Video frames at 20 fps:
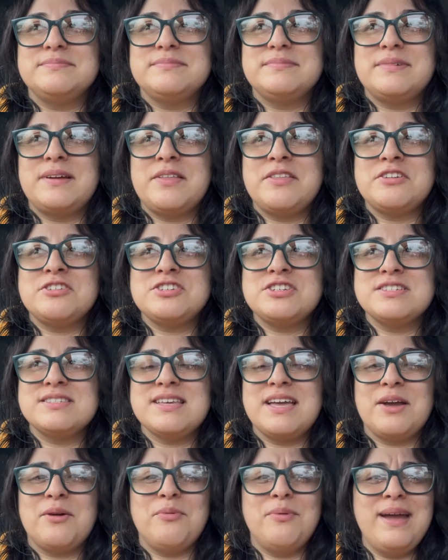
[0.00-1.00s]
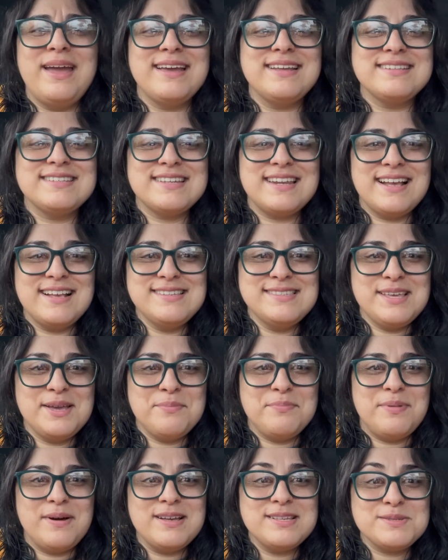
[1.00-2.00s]
And then she's like, "Wait, did I say
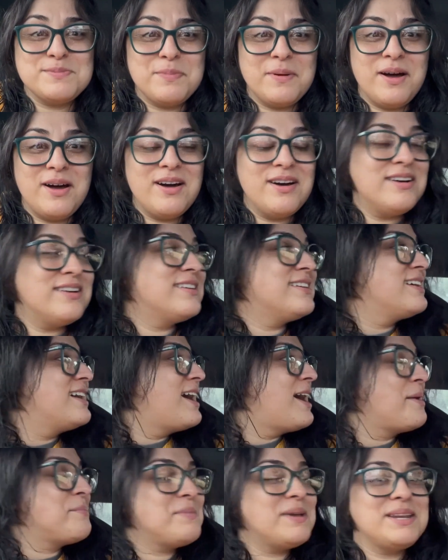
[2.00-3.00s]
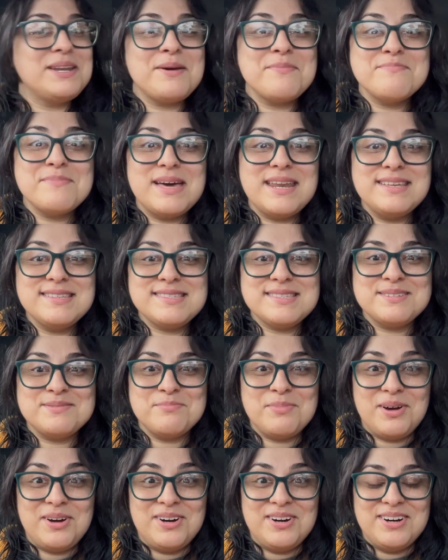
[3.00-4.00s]
buzz ball? I meant a medicine
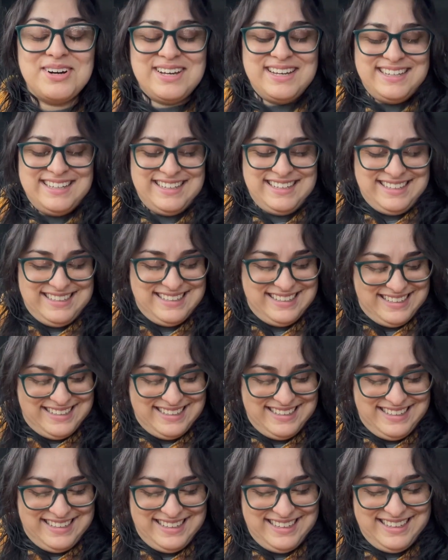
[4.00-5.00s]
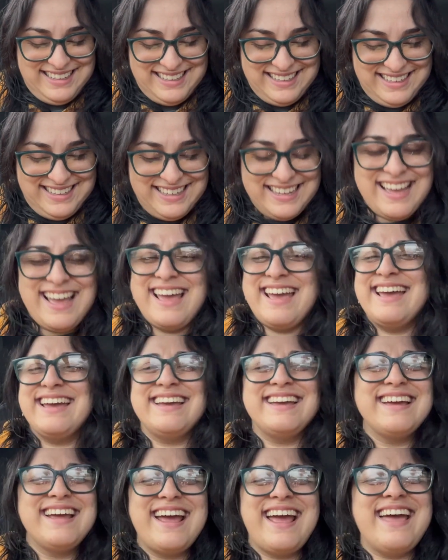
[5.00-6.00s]
ball."
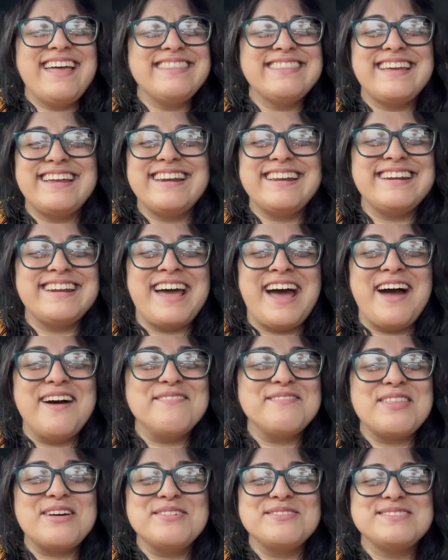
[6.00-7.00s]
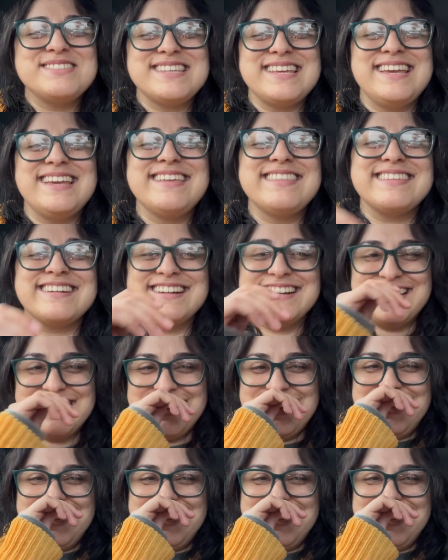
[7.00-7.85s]
And they didn't have those either.